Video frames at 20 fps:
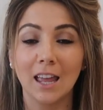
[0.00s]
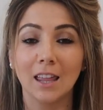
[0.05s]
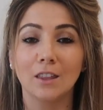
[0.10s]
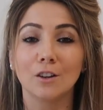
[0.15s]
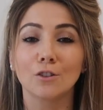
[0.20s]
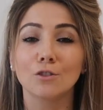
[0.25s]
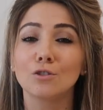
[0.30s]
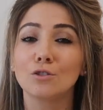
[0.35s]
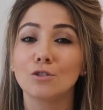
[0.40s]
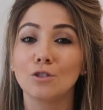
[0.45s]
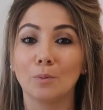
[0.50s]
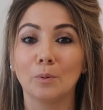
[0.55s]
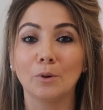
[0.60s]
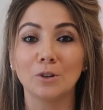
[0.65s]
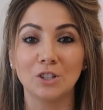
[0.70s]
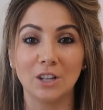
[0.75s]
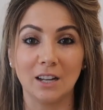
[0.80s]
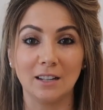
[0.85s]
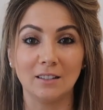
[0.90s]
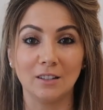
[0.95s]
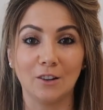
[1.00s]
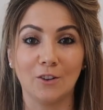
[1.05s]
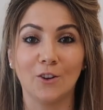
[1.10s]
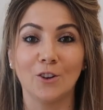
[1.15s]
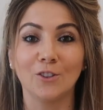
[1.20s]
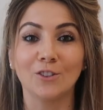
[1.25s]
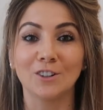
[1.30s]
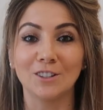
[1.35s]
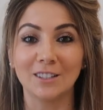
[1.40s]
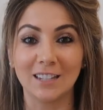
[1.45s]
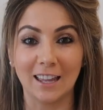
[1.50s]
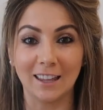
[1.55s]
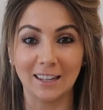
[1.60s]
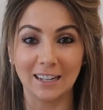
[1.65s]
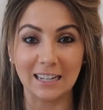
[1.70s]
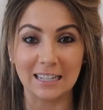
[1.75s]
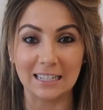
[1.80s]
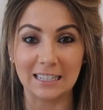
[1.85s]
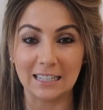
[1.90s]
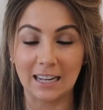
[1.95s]
they're super gentle on their
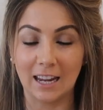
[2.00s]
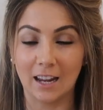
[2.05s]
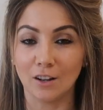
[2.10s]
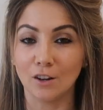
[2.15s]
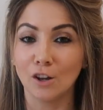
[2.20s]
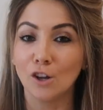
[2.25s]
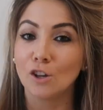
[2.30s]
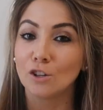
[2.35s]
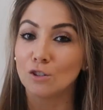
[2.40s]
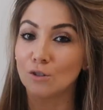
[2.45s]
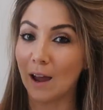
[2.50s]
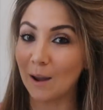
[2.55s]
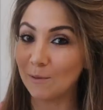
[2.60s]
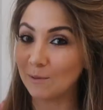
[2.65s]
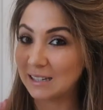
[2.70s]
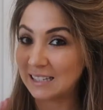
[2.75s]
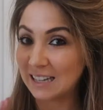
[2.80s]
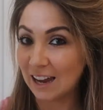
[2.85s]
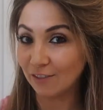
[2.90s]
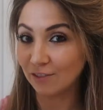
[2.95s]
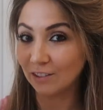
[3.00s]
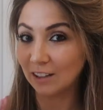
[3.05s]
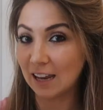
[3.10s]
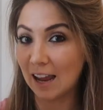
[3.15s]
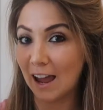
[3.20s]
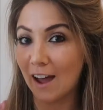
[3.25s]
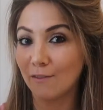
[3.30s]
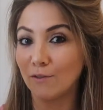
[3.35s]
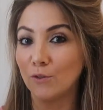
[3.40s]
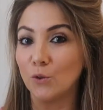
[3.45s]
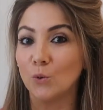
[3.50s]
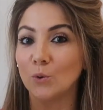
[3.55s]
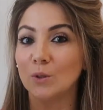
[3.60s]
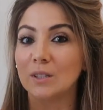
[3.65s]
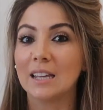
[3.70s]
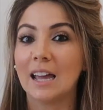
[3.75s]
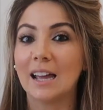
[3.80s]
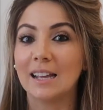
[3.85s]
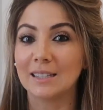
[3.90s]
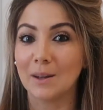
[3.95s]
delicate skin, so I would definitely have
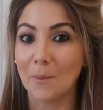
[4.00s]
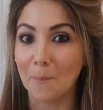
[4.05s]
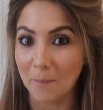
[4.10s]
those as a